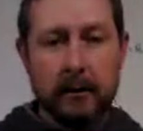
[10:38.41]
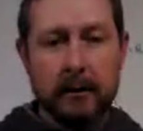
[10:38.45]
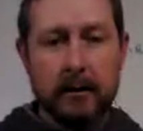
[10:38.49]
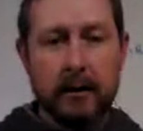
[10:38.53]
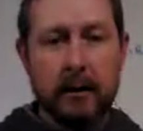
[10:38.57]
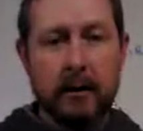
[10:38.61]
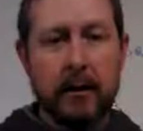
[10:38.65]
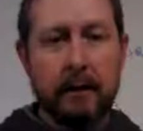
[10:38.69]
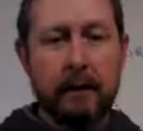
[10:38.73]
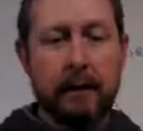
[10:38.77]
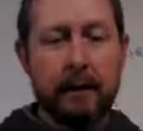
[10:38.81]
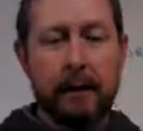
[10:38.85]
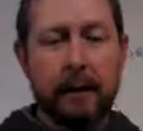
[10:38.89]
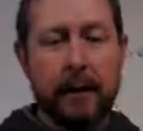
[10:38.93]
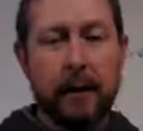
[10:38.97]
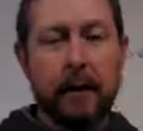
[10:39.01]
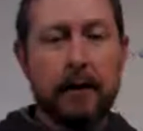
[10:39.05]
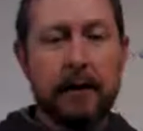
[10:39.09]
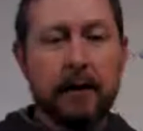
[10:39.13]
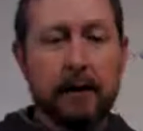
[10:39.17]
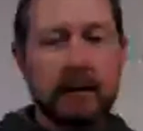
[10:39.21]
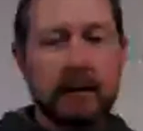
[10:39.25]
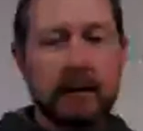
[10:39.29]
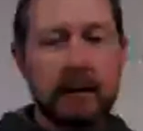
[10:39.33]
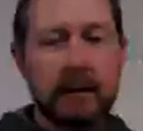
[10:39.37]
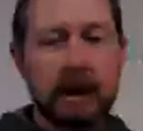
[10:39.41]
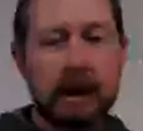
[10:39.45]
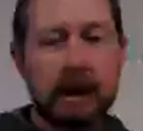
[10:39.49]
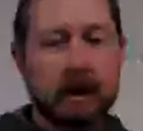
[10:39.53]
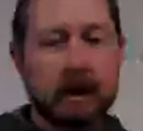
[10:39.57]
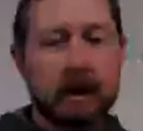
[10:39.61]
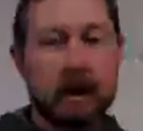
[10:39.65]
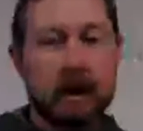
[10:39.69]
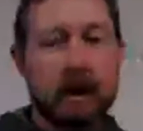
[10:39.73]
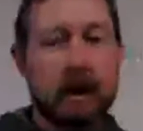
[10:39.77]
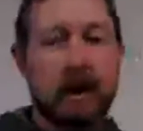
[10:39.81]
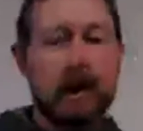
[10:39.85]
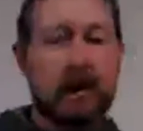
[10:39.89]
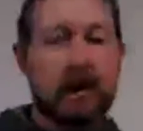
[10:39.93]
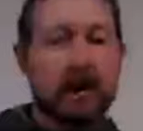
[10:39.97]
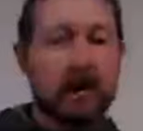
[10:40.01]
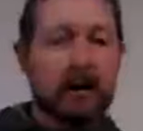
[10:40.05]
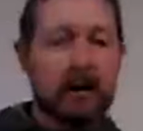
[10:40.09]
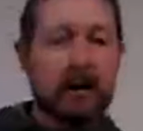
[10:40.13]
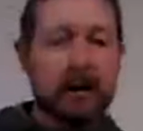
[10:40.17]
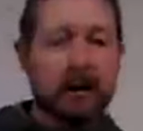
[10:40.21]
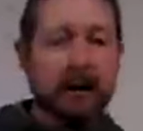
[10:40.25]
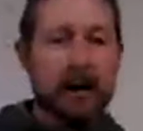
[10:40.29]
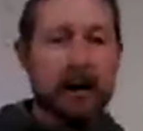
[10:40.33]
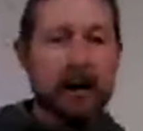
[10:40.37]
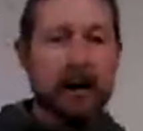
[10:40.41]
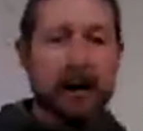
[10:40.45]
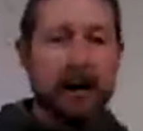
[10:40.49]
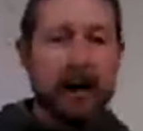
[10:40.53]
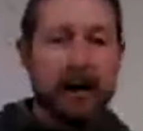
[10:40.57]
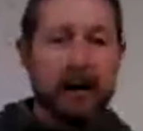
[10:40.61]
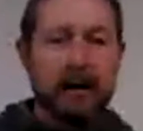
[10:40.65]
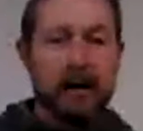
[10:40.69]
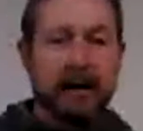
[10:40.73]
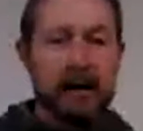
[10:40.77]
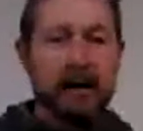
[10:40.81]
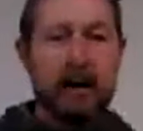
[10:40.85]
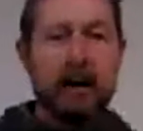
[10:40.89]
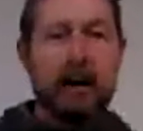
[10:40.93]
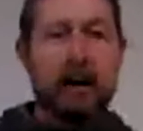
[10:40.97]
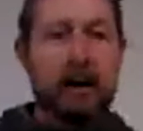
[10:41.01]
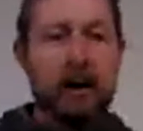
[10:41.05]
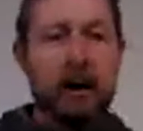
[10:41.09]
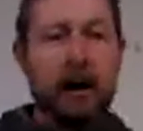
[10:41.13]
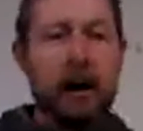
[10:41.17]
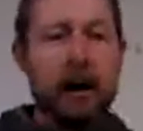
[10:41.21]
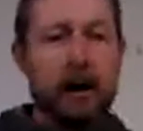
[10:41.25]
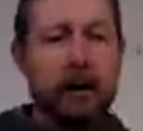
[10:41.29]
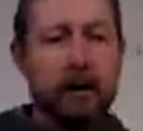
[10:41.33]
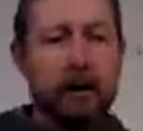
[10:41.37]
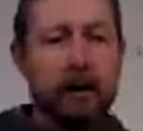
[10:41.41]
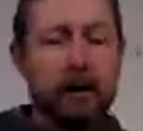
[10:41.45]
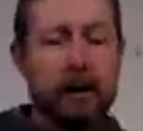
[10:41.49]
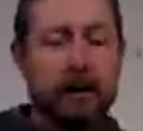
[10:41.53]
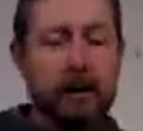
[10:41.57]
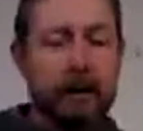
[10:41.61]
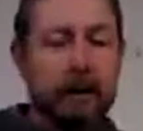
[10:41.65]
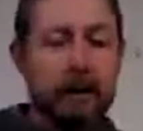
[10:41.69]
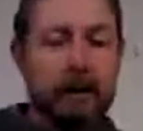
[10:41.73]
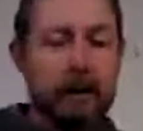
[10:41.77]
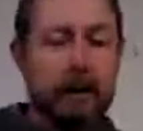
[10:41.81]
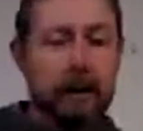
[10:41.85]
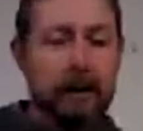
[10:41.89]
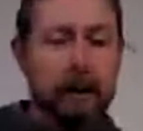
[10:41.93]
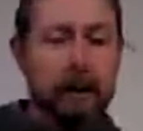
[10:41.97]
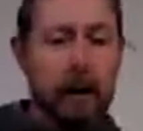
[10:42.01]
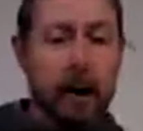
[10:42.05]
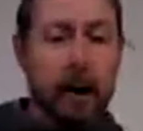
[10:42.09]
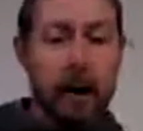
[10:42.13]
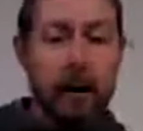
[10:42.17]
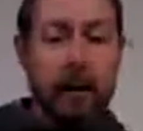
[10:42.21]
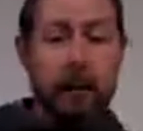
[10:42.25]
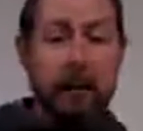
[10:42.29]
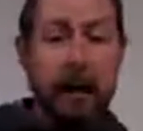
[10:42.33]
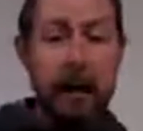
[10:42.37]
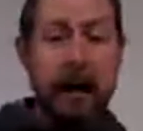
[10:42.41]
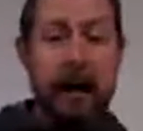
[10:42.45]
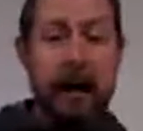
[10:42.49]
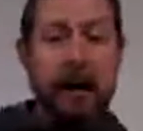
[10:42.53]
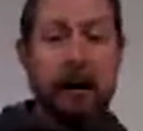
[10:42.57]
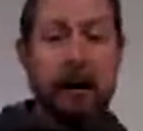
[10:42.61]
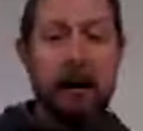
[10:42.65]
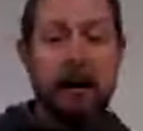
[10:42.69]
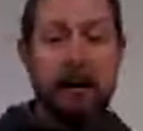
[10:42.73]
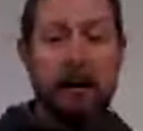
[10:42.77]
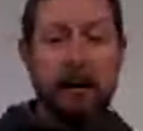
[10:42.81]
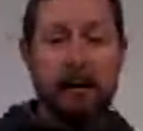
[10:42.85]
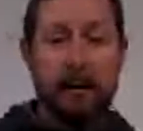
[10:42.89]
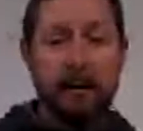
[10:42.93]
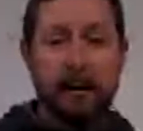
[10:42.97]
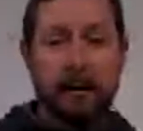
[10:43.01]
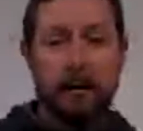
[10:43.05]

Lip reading: So the first thing we're going to do is turn off our main